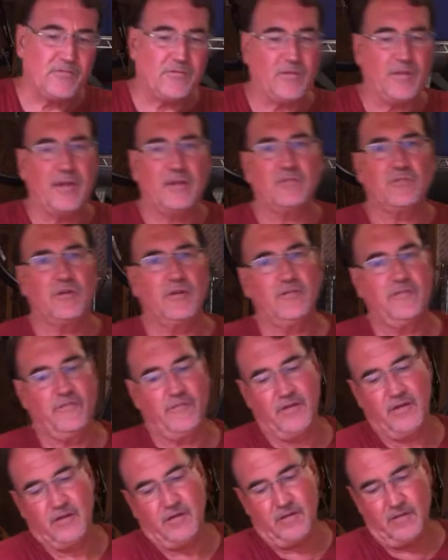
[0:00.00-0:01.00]
So that's going to
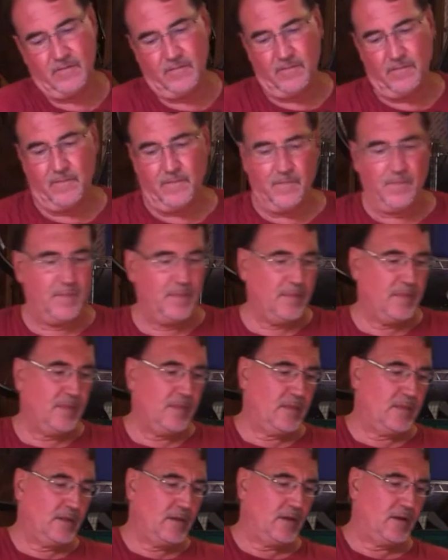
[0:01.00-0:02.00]
fit
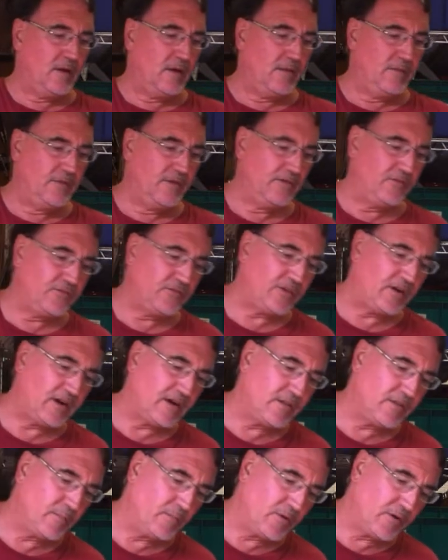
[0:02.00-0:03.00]
on this
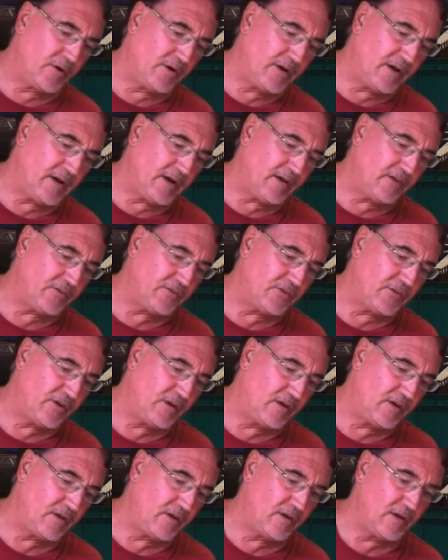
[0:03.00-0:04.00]
side of the birdhouse.
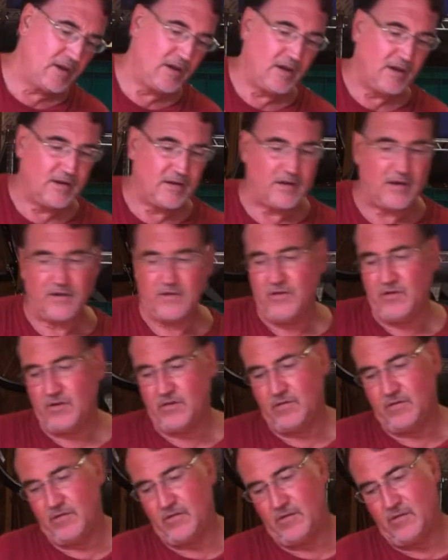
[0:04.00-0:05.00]
Now you
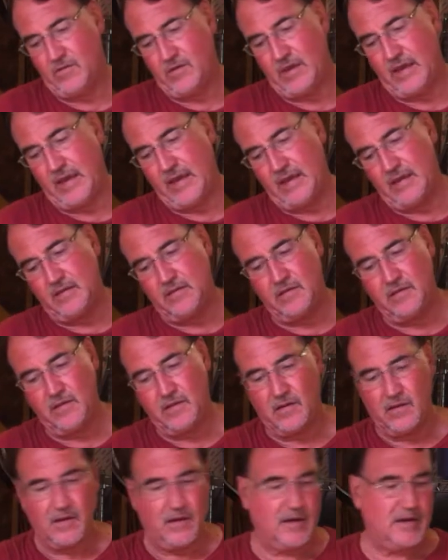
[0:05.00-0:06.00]
can
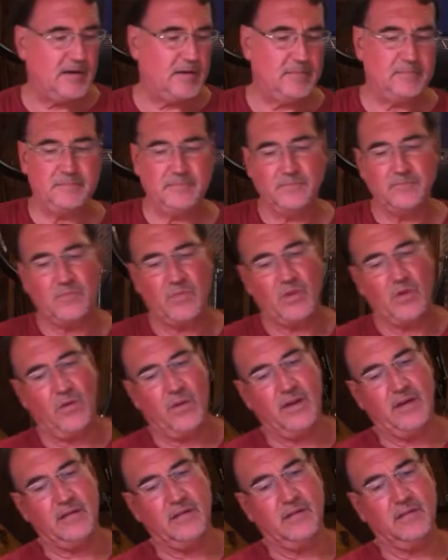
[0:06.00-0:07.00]

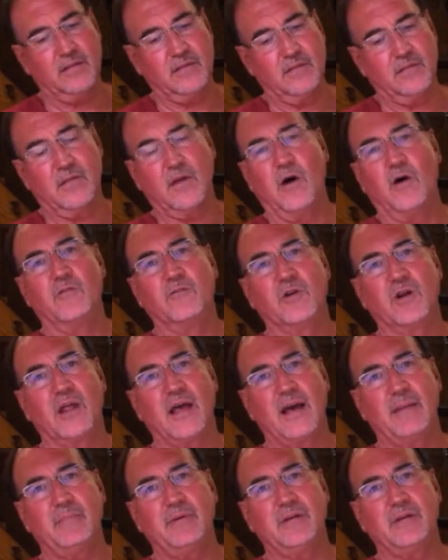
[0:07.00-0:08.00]
go ahead and
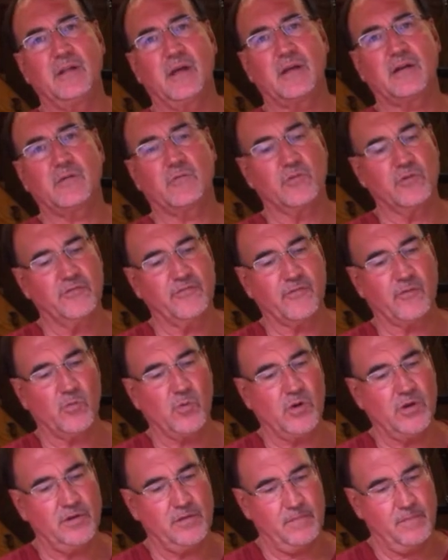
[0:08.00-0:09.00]
overlap it like a roofer
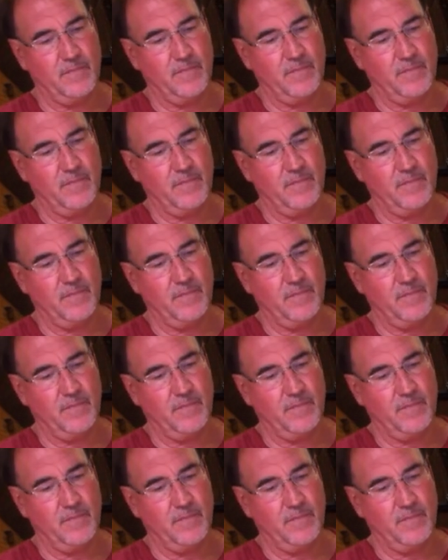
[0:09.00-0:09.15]
would,